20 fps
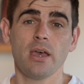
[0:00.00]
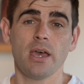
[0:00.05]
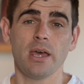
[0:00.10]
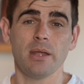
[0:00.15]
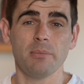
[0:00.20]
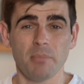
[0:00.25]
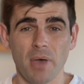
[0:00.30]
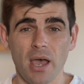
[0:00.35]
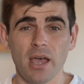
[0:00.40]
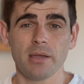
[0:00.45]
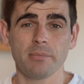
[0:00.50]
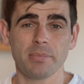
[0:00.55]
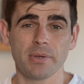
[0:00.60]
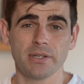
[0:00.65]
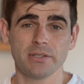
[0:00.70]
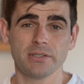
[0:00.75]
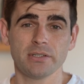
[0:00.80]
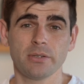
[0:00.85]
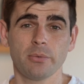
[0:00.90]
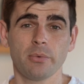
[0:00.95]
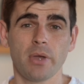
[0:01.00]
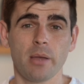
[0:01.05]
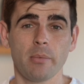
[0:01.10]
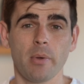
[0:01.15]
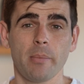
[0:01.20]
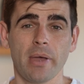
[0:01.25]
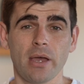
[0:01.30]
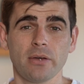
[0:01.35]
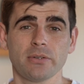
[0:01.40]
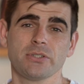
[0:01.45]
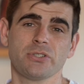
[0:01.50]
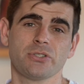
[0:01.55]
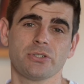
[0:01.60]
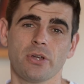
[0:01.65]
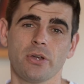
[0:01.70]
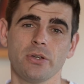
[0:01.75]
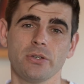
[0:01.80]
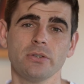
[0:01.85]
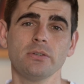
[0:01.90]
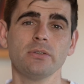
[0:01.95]
In my opinion, the way I'm about to
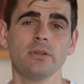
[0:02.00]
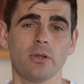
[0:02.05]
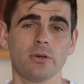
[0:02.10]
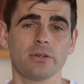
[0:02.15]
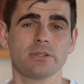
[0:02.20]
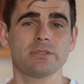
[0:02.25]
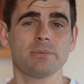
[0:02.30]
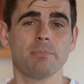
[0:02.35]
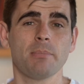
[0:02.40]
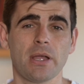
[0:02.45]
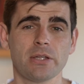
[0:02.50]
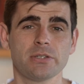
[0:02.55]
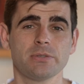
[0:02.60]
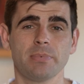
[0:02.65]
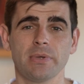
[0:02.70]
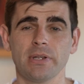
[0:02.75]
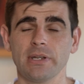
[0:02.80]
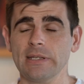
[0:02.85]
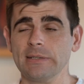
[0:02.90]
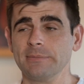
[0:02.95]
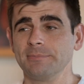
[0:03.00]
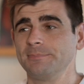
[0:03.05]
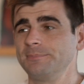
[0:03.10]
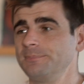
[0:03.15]
show you looks much better.